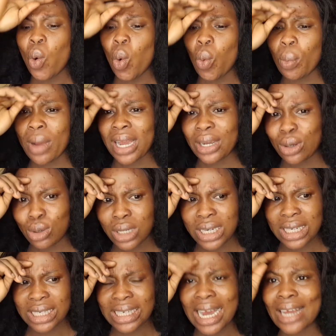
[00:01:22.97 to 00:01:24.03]
Oh my
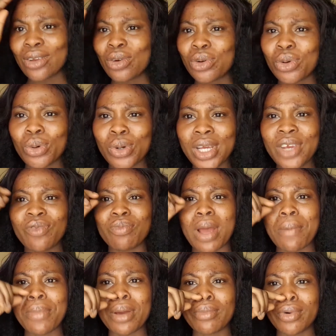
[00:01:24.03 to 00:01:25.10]
goodness, I don't know if
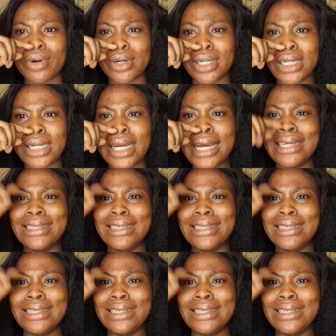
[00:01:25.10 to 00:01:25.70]
my memory